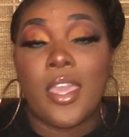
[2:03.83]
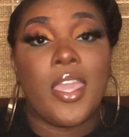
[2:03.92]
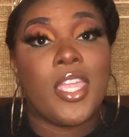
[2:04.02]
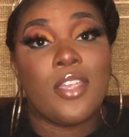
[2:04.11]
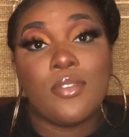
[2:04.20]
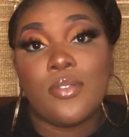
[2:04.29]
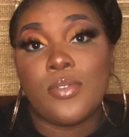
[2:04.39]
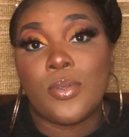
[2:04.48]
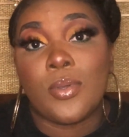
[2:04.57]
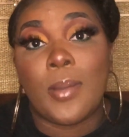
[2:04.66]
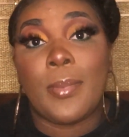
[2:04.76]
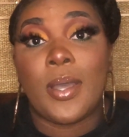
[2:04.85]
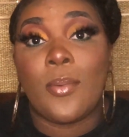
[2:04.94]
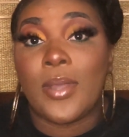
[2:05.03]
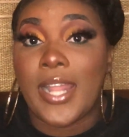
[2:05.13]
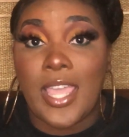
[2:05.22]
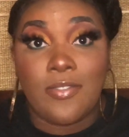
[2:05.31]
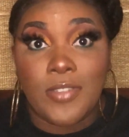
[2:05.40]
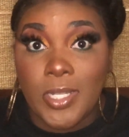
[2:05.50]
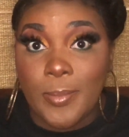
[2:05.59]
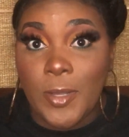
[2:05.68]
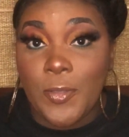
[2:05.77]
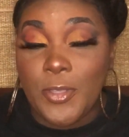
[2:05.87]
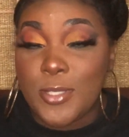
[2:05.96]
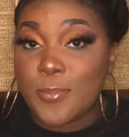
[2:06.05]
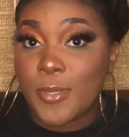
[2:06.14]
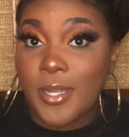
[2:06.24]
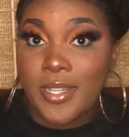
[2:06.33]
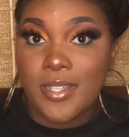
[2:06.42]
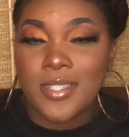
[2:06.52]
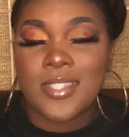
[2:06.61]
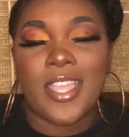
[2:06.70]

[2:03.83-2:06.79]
a review about what I feel about these products,